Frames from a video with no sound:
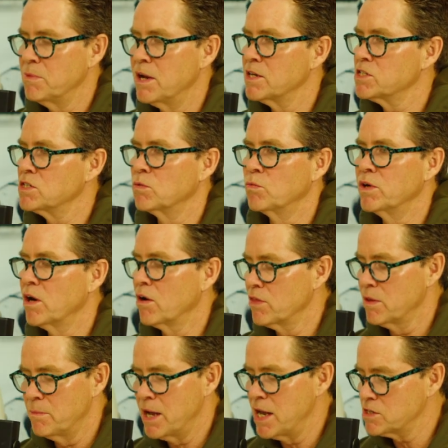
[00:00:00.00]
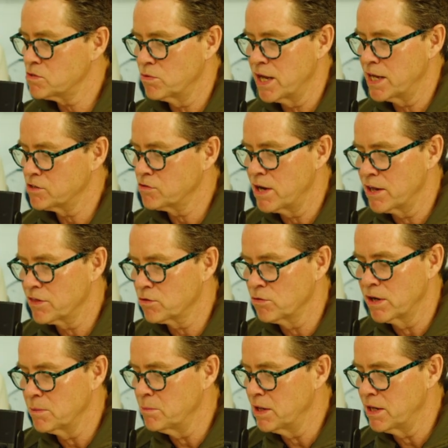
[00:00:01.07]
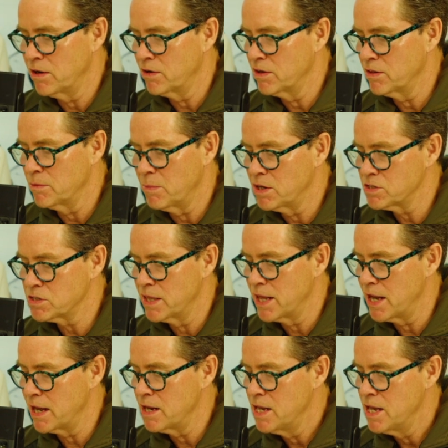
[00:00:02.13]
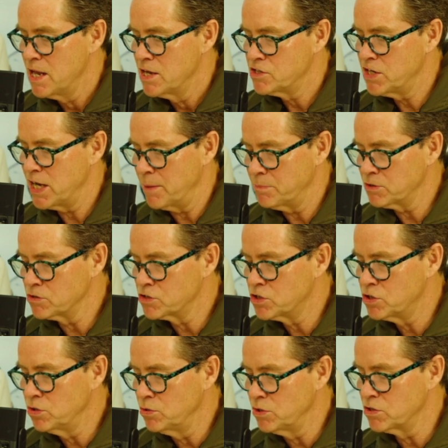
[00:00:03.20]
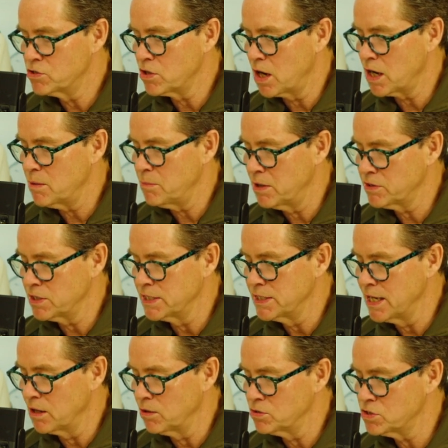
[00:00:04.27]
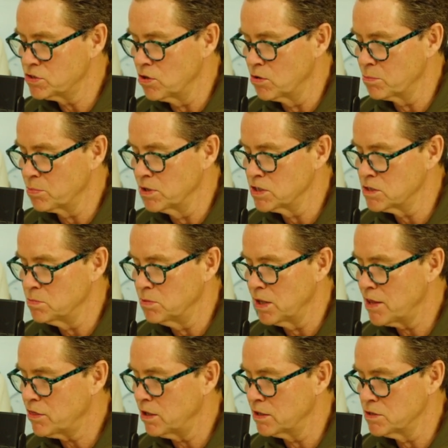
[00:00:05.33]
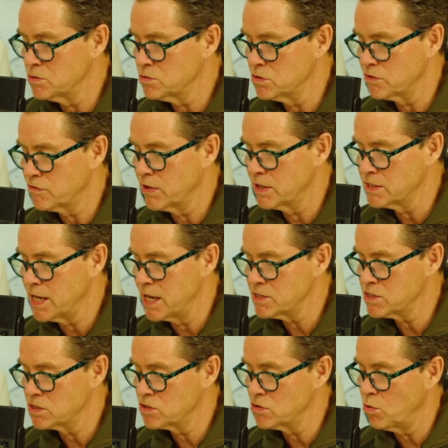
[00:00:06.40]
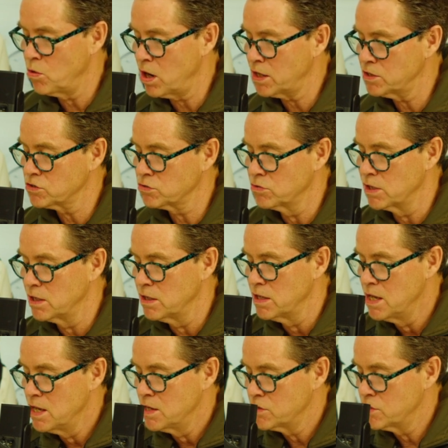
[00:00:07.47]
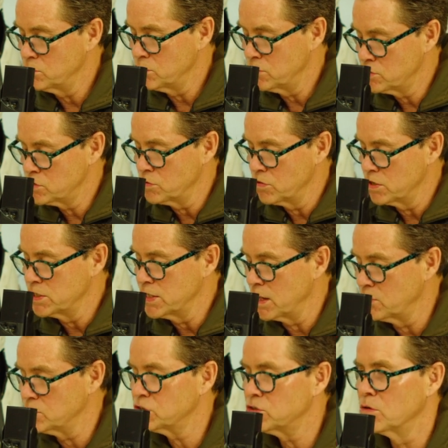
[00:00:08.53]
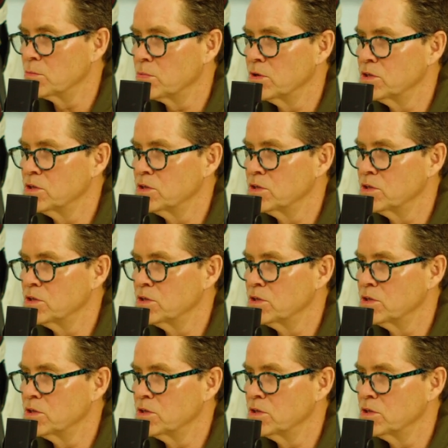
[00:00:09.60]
absolutely. medicine, we are the best. We're not trying to throw anybody under the bus of that. Chapter two, you talk about the Yellowstone principle. I thought this was fantastic. So walk us through the through, so the Yellowstone